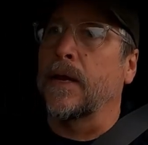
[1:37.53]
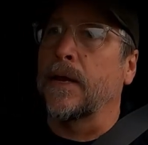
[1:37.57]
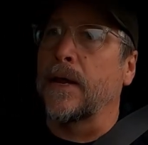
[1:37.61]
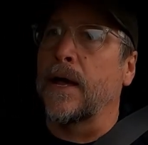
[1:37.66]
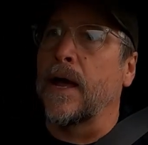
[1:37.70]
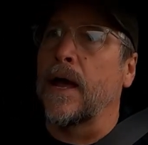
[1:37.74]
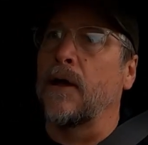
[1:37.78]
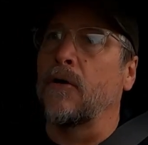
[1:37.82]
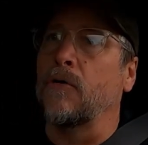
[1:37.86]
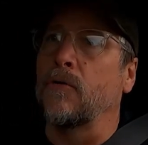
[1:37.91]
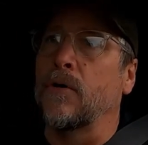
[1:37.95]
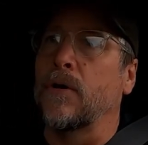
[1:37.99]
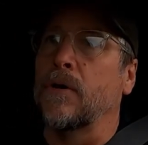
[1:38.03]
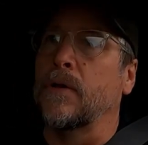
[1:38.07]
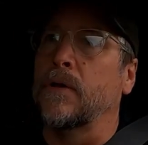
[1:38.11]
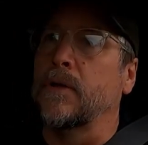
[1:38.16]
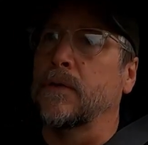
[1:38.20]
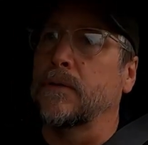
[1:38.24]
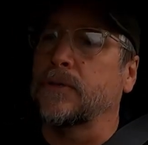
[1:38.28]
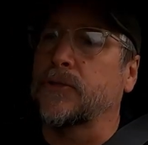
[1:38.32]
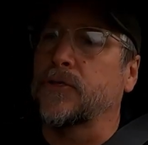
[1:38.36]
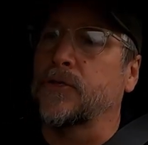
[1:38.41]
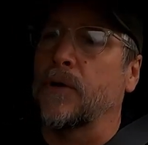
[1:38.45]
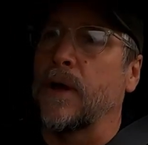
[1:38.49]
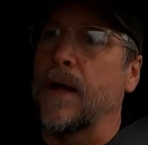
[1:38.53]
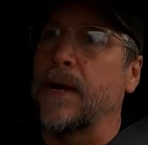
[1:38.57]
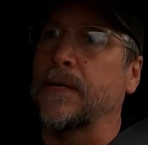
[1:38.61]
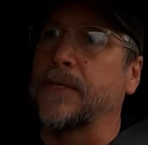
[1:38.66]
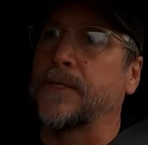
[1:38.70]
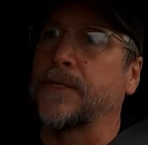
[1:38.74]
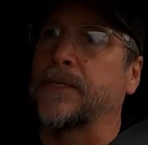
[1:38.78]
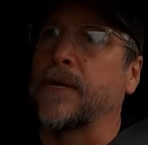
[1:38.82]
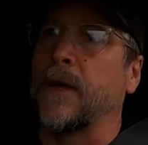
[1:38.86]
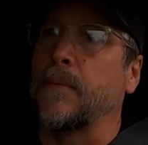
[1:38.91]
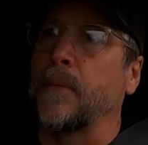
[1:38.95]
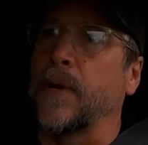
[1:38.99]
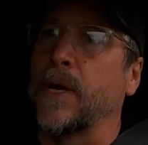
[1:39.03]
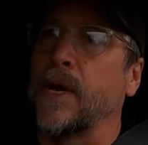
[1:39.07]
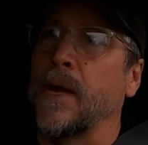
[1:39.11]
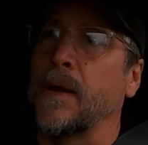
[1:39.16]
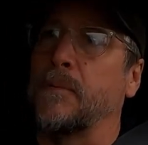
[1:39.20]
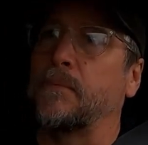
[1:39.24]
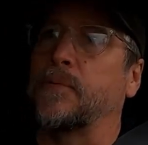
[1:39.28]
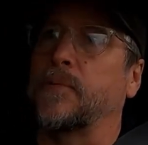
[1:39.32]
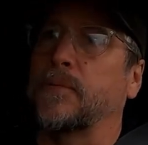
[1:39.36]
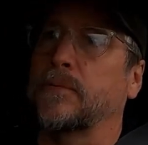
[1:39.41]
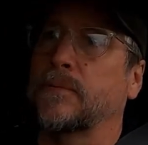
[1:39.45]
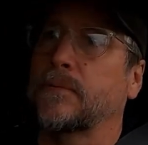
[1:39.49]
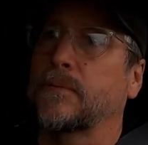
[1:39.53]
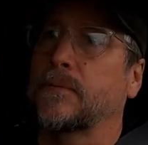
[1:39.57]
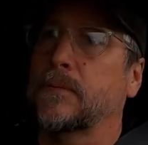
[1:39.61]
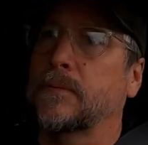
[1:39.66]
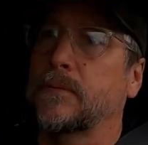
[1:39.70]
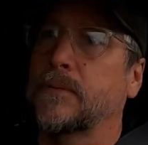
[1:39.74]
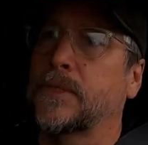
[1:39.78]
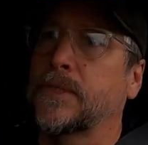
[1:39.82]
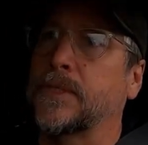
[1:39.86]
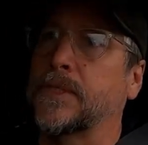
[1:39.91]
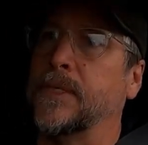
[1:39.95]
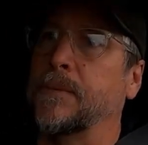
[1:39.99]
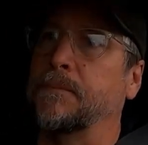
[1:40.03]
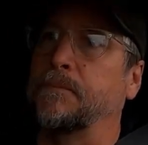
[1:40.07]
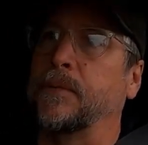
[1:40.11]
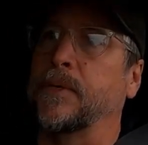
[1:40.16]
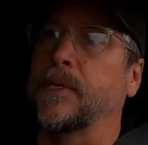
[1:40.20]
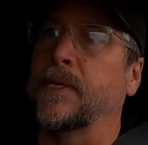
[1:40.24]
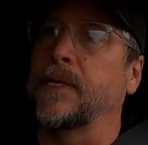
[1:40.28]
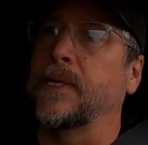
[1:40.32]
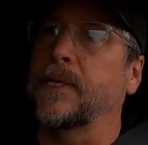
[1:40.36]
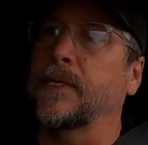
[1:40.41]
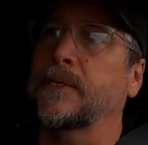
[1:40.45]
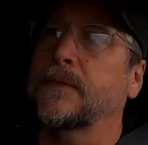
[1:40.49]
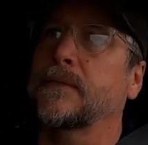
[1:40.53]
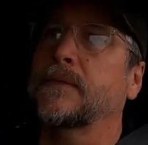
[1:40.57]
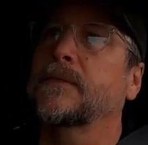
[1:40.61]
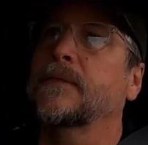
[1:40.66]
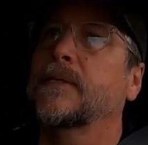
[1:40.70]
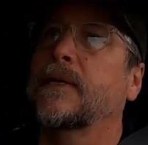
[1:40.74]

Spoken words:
And I will try to sum it up simply.